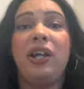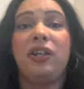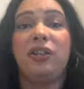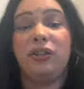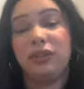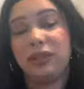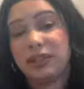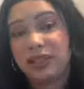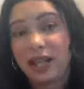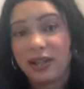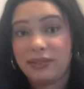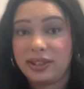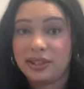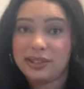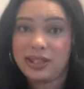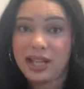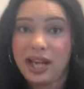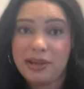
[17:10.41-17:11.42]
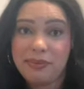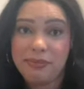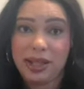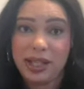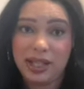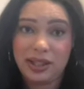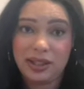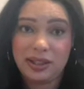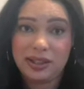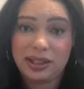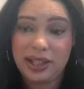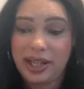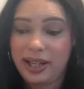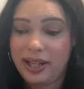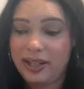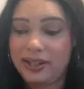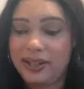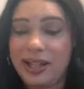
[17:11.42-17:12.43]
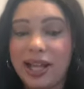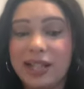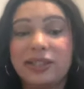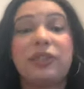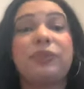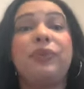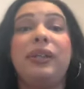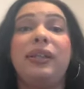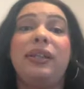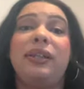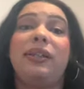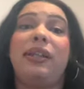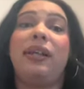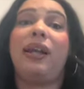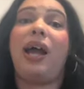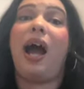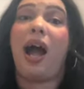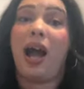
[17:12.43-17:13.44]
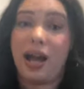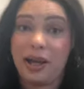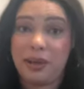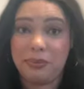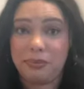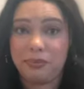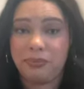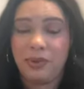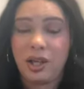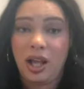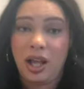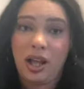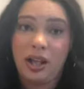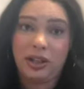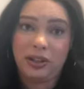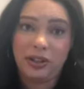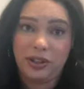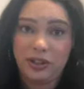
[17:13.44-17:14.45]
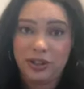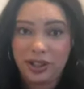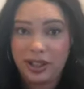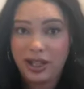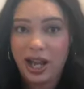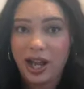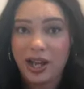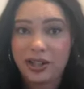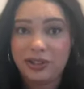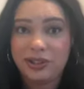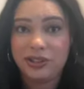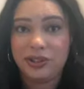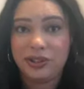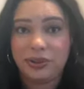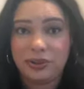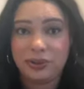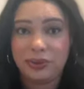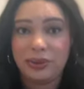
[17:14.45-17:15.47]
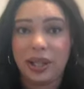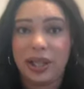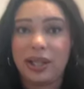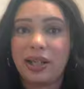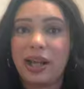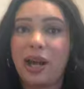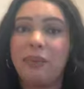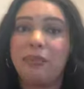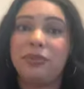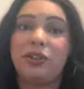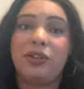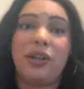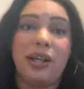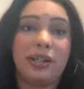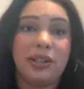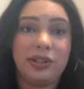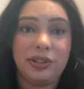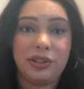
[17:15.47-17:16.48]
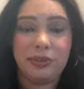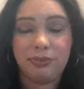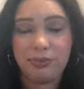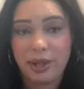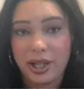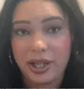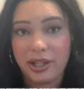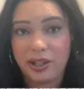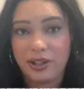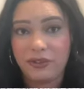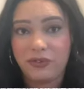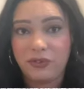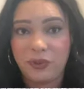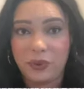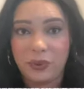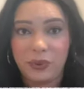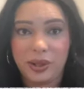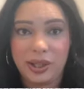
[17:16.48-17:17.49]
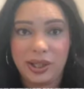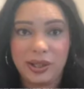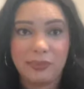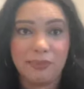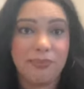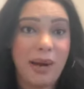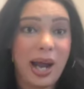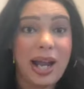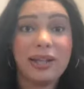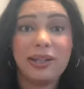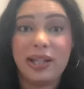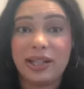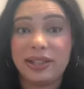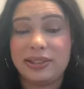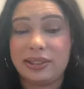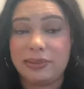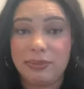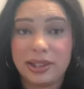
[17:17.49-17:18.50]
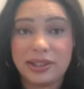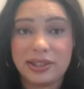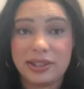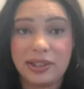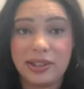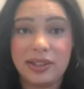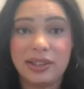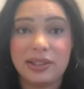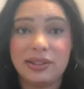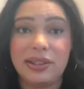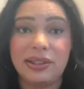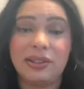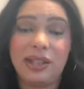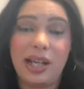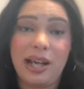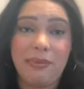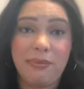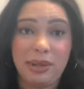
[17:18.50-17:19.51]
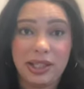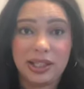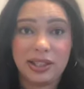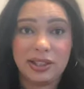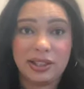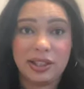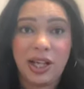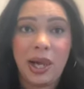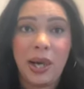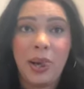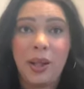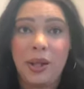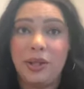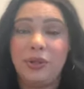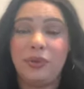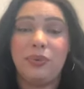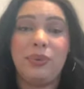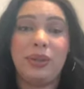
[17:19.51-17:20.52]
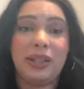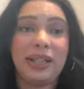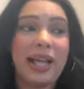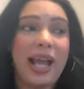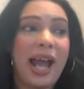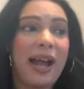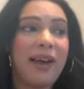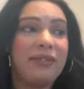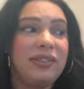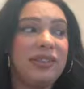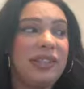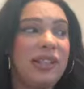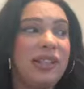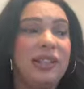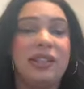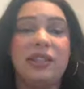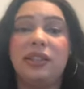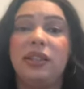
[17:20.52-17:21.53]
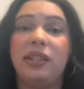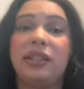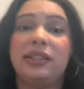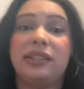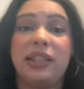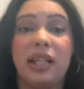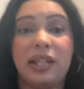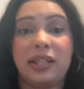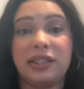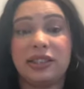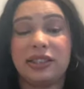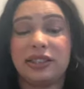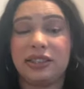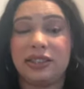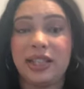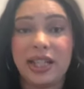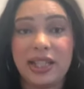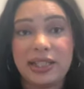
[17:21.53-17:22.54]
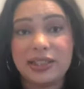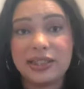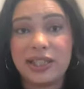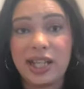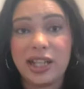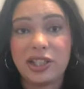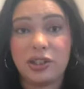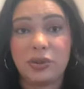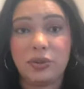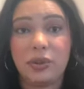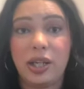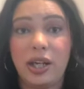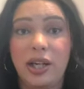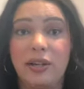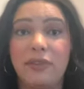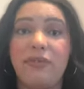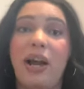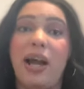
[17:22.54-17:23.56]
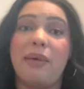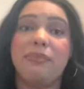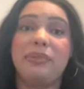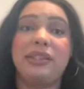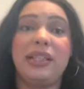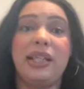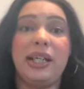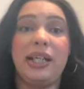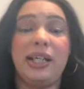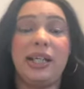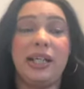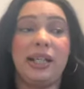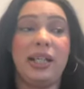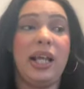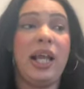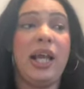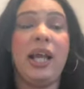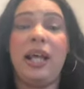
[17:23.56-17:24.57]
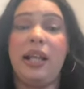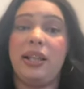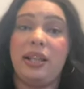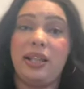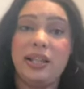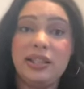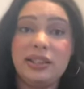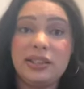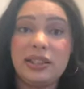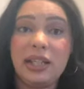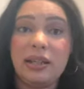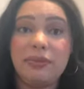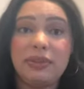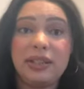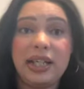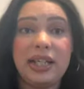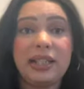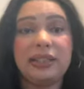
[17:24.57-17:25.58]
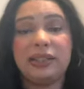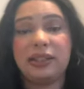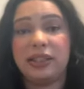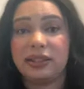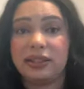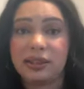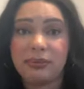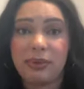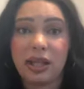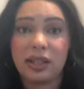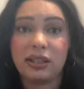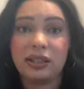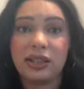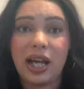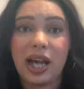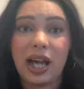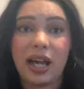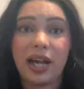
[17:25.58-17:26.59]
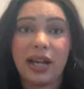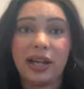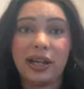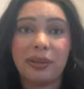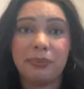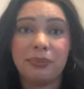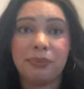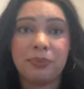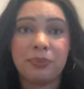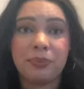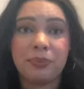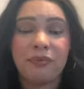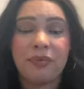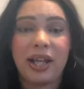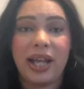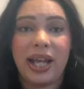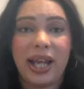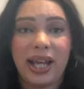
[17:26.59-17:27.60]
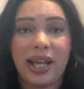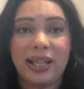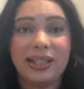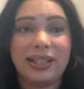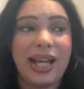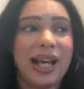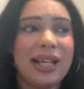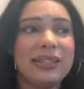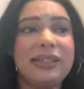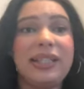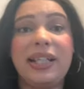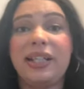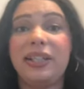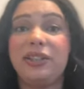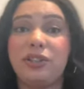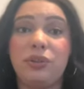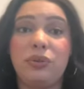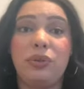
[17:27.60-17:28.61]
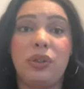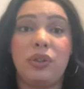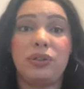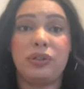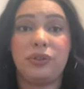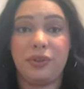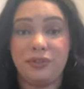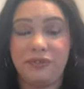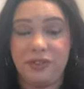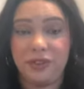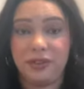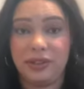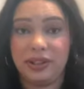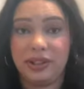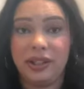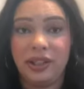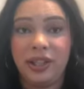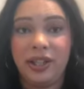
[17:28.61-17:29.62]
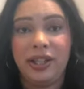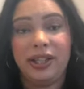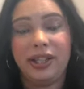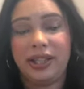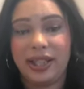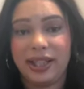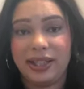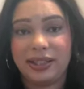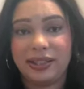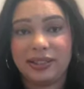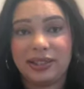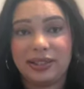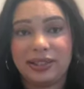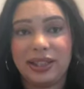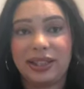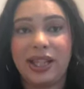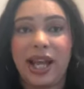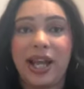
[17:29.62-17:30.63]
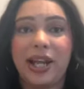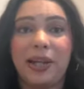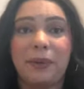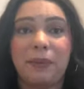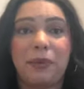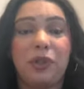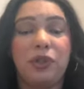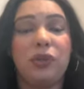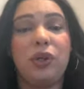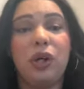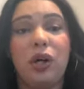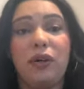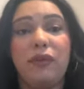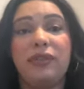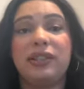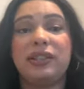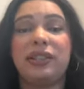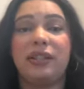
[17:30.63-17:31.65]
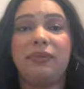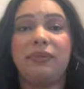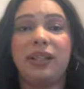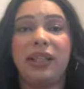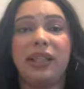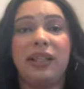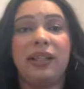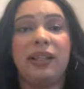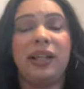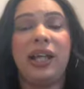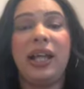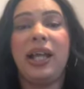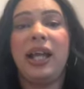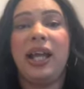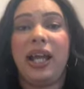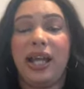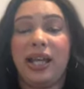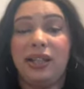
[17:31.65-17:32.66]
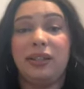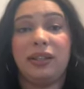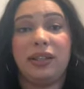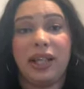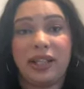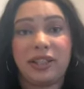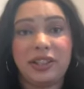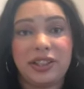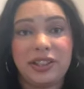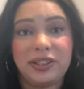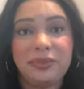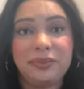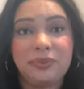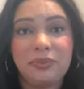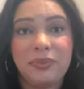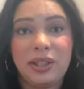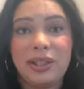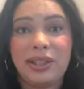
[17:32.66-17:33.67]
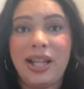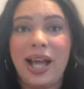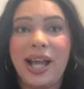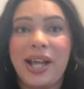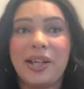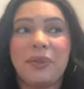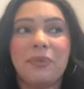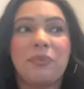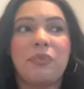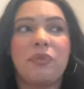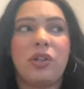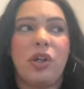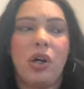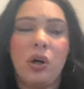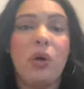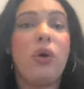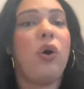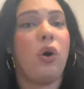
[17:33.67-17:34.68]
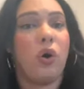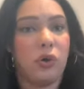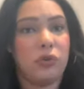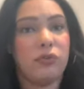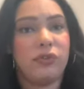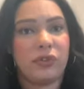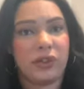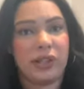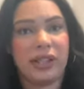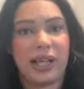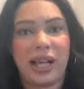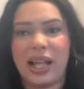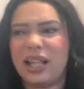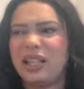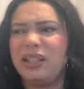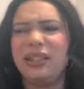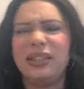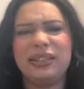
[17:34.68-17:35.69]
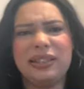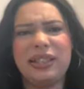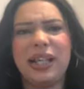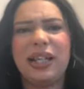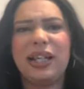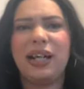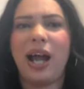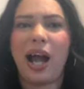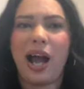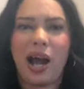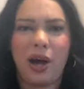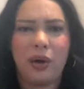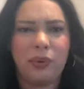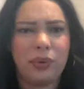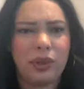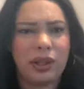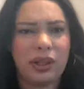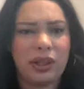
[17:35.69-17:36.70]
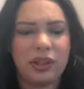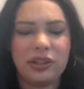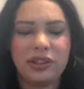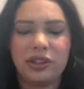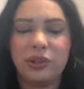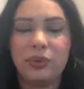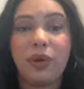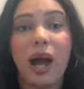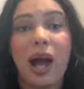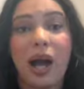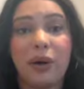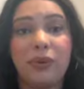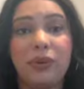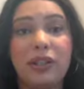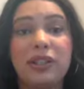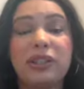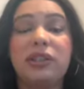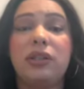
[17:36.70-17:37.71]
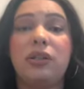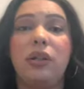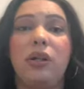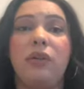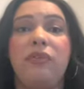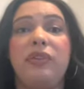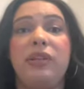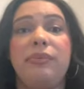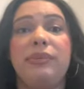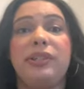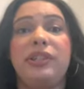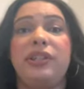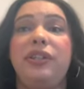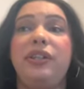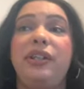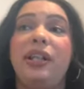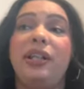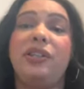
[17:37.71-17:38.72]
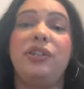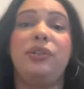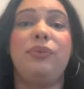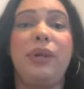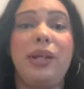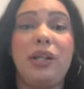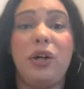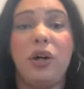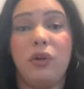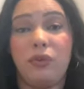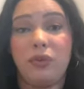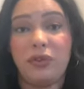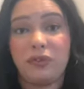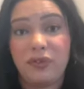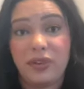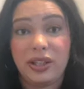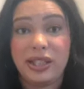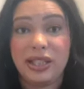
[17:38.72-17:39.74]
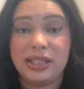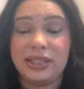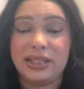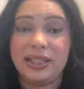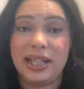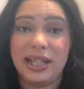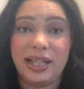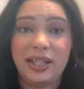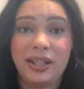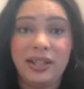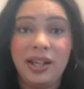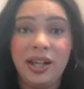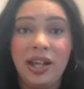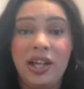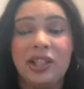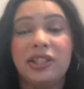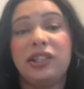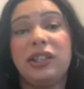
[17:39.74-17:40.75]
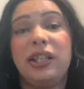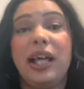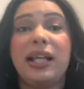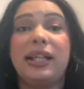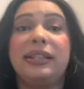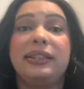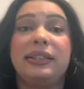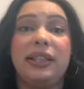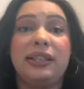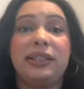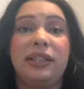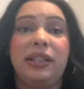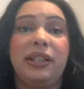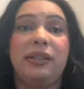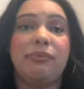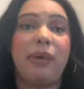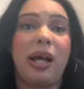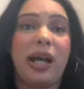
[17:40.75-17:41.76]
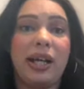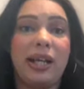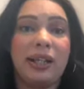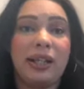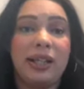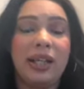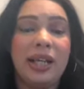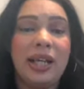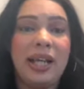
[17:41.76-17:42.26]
You just have to time manage. And that's one thing that I'm learning how to do, and I'm trying to do better for my next semester, is to time manage. You really have to set a study schedule of, I'm studying these subjects this amount of time, and not taking too long to review things. Like, you go over something in lecture, like, go over it. At least take an hour, 2 hours to go over the material that you went over for the day so that it sticks in your mind.